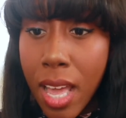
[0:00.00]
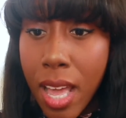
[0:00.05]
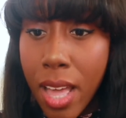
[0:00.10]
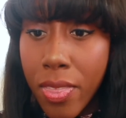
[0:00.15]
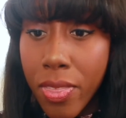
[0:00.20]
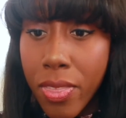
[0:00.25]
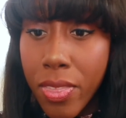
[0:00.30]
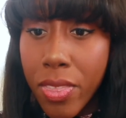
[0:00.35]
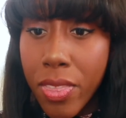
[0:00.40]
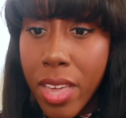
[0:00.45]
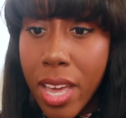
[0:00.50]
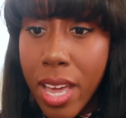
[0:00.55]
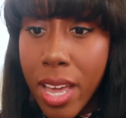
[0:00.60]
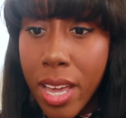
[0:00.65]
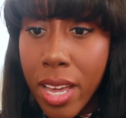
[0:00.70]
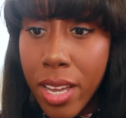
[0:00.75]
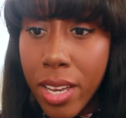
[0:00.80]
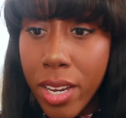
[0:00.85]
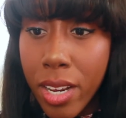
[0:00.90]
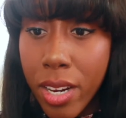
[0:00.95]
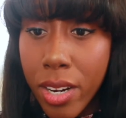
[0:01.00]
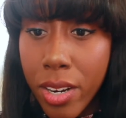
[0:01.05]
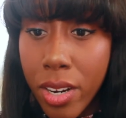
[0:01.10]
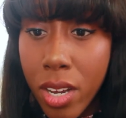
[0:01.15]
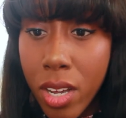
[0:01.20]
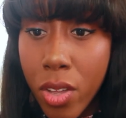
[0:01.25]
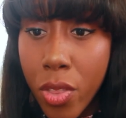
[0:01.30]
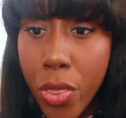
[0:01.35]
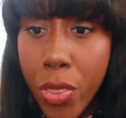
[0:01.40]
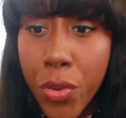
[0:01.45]
and
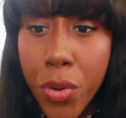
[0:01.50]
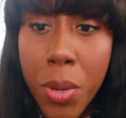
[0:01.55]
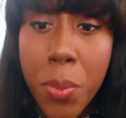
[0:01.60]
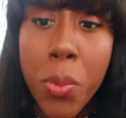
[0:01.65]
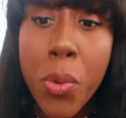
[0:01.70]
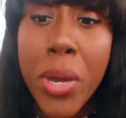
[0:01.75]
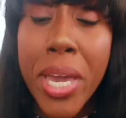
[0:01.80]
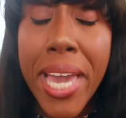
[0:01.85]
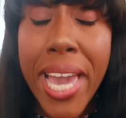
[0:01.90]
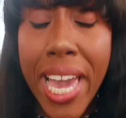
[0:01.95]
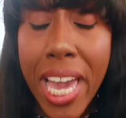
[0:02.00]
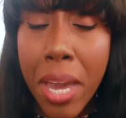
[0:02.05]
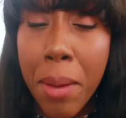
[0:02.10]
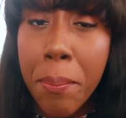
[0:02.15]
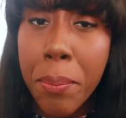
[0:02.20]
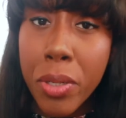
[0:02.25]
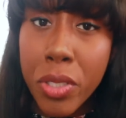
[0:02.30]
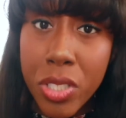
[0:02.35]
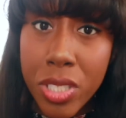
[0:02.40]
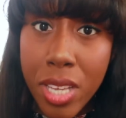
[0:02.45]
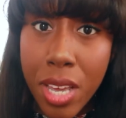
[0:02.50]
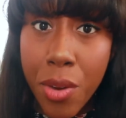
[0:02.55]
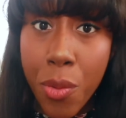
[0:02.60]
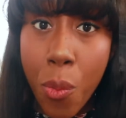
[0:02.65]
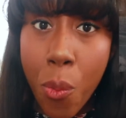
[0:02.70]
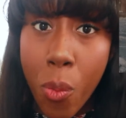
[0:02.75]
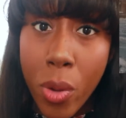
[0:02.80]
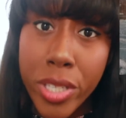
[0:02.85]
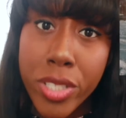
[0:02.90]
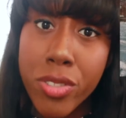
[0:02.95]
then
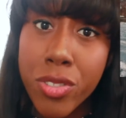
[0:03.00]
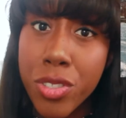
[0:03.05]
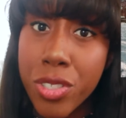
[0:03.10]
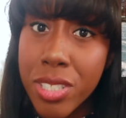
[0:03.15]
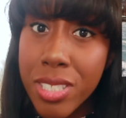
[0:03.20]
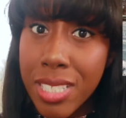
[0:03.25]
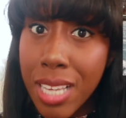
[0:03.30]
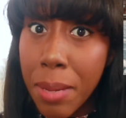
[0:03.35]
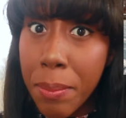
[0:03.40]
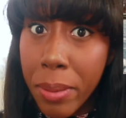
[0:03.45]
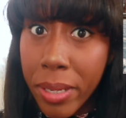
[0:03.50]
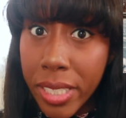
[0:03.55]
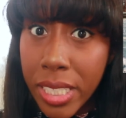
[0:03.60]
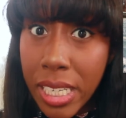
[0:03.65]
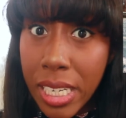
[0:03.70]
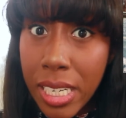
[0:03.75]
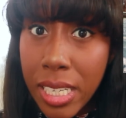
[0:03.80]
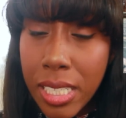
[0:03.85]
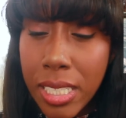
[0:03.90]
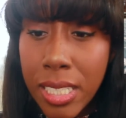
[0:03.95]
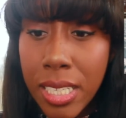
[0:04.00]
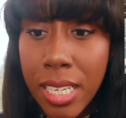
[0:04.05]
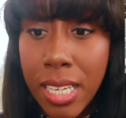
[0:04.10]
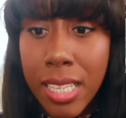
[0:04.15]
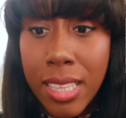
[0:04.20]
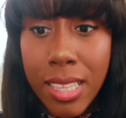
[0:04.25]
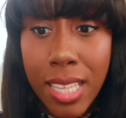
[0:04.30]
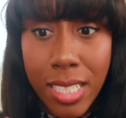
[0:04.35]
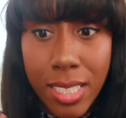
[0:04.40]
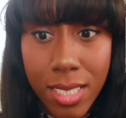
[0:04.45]
3.8% Western Siberia.
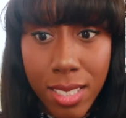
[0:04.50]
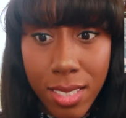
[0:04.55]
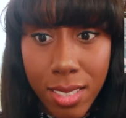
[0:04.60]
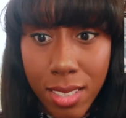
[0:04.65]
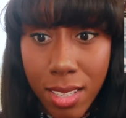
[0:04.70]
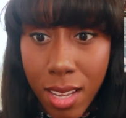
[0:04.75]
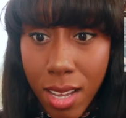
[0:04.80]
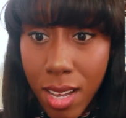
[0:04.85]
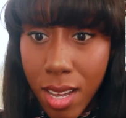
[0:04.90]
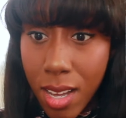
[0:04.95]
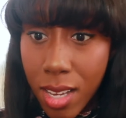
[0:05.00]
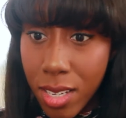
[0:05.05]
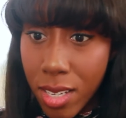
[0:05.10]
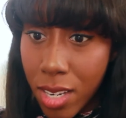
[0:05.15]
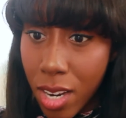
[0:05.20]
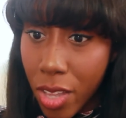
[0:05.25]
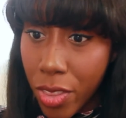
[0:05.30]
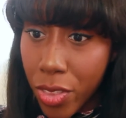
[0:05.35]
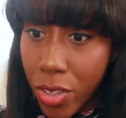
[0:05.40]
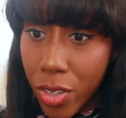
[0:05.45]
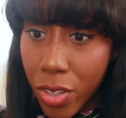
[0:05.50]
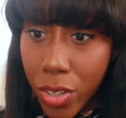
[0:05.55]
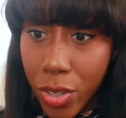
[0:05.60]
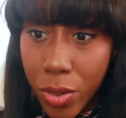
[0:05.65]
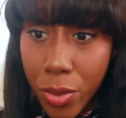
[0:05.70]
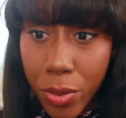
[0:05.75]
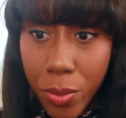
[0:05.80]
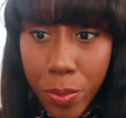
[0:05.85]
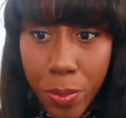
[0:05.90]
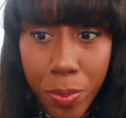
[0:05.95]
That's
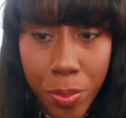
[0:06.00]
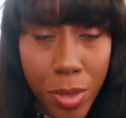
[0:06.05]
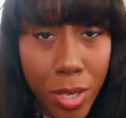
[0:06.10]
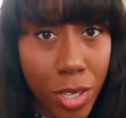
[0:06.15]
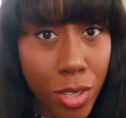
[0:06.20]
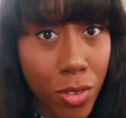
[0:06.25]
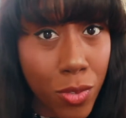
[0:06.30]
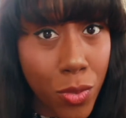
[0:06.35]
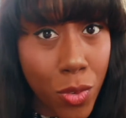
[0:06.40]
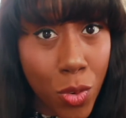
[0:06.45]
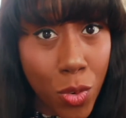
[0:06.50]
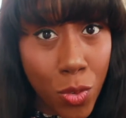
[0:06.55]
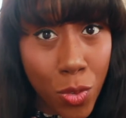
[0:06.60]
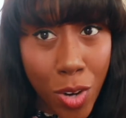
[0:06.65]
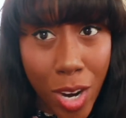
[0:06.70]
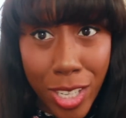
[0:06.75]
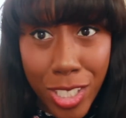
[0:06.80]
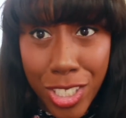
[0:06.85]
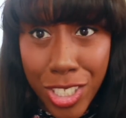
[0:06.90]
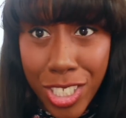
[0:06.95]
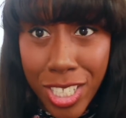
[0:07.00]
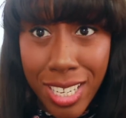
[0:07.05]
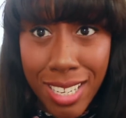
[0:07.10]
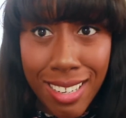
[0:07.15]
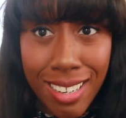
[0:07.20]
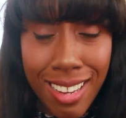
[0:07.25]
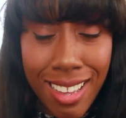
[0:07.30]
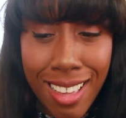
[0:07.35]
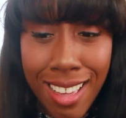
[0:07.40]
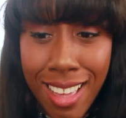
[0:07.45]
another bit of
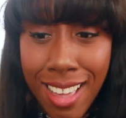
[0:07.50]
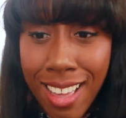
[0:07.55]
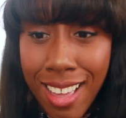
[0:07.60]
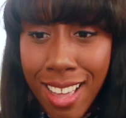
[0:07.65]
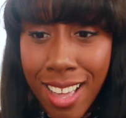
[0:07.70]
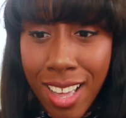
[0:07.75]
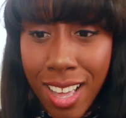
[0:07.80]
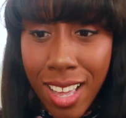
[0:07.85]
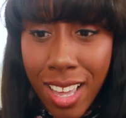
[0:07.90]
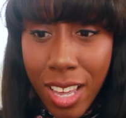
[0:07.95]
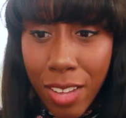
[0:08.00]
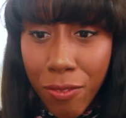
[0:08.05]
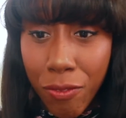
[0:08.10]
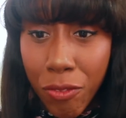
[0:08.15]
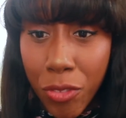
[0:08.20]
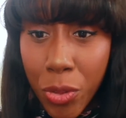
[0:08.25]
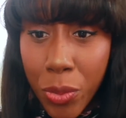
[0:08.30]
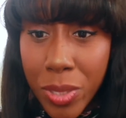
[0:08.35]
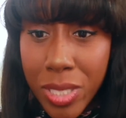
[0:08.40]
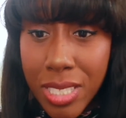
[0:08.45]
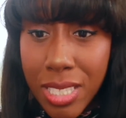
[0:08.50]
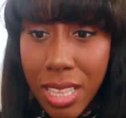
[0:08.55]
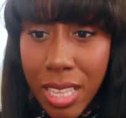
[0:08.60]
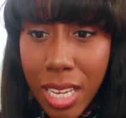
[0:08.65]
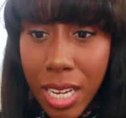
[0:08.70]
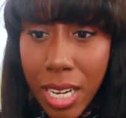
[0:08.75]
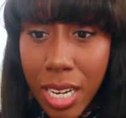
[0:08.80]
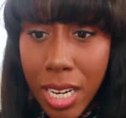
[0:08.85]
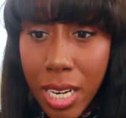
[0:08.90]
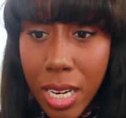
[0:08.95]
Russian influence
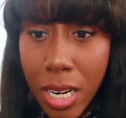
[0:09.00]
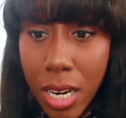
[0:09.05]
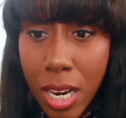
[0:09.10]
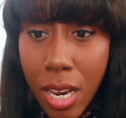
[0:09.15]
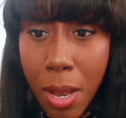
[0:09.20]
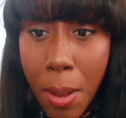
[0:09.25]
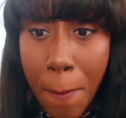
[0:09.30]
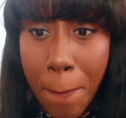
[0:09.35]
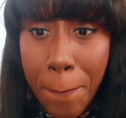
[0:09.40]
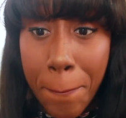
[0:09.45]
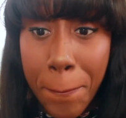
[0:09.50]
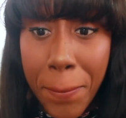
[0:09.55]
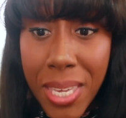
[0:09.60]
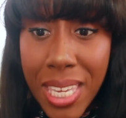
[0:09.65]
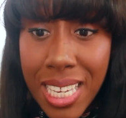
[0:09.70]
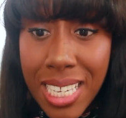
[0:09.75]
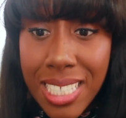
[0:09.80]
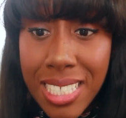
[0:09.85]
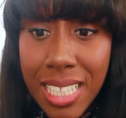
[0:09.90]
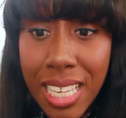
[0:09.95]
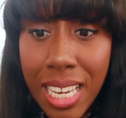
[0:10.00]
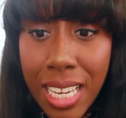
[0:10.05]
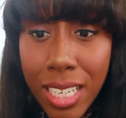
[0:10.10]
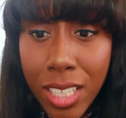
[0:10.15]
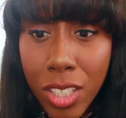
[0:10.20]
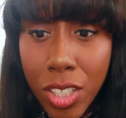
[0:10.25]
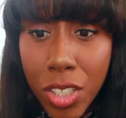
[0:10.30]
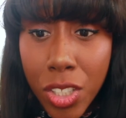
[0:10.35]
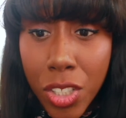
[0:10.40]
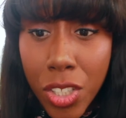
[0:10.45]
there. Peaks
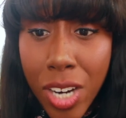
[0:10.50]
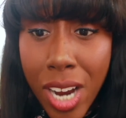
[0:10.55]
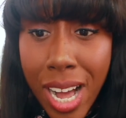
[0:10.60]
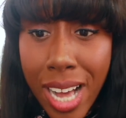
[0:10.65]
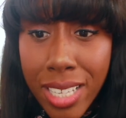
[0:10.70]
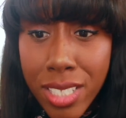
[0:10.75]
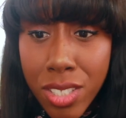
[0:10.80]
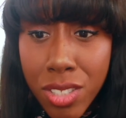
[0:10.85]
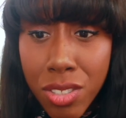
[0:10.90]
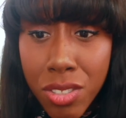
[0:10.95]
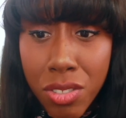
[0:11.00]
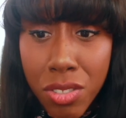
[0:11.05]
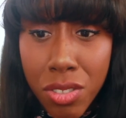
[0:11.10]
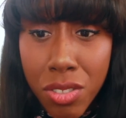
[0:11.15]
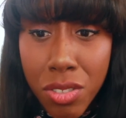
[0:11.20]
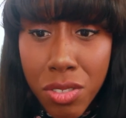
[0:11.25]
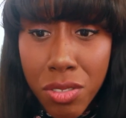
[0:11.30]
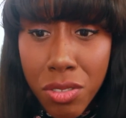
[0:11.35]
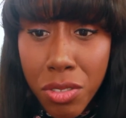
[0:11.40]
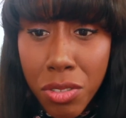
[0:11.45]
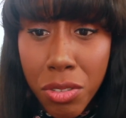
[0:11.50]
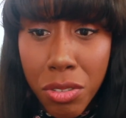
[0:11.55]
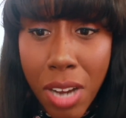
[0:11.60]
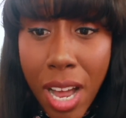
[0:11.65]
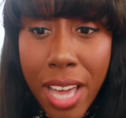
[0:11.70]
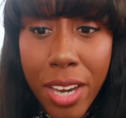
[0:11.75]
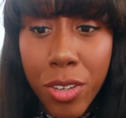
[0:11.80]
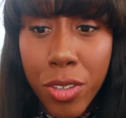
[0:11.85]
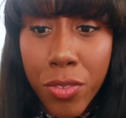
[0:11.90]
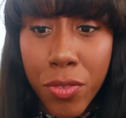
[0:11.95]
in Kras,
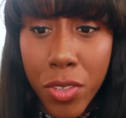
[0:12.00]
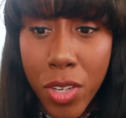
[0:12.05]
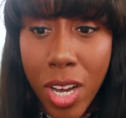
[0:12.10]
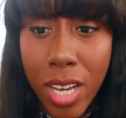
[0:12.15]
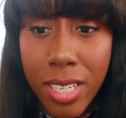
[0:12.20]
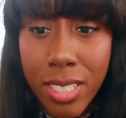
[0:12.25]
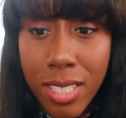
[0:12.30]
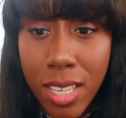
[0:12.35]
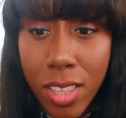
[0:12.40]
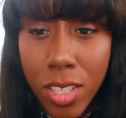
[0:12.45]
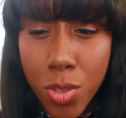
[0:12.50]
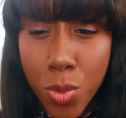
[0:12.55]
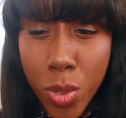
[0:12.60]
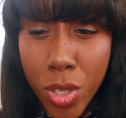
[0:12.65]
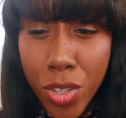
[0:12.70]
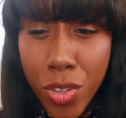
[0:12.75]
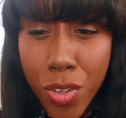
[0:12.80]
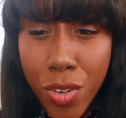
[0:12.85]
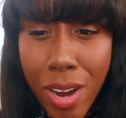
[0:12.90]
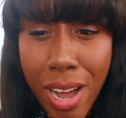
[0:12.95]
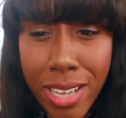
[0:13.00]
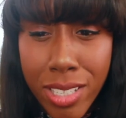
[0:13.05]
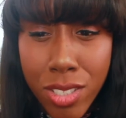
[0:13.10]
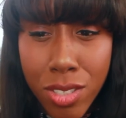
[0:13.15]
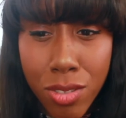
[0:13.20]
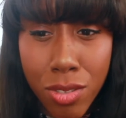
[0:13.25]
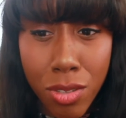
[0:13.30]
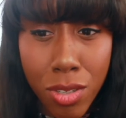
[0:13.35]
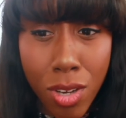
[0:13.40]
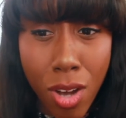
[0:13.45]
I don't even know how to say this word,
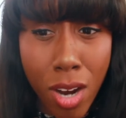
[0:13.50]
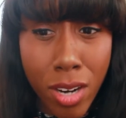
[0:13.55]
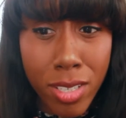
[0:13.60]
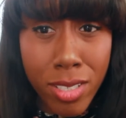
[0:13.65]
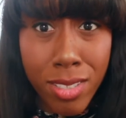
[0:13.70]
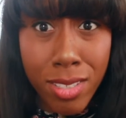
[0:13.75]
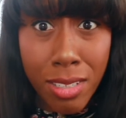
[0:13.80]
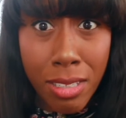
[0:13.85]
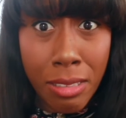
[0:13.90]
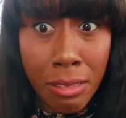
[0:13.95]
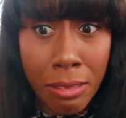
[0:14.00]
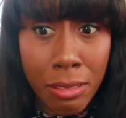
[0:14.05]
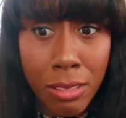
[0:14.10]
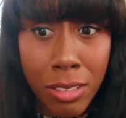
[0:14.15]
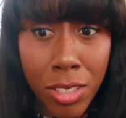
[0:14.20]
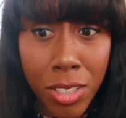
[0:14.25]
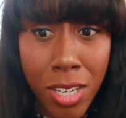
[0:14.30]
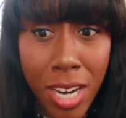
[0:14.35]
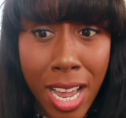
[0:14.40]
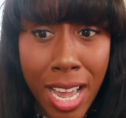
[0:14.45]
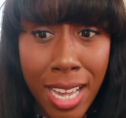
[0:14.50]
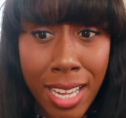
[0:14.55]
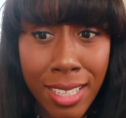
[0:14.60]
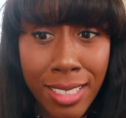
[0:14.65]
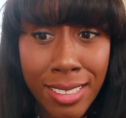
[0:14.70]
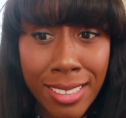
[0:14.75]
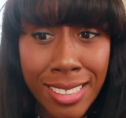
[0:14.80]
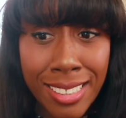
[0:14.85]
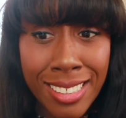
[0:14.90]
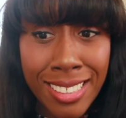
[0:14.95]
Krasnoyarsk, Kray,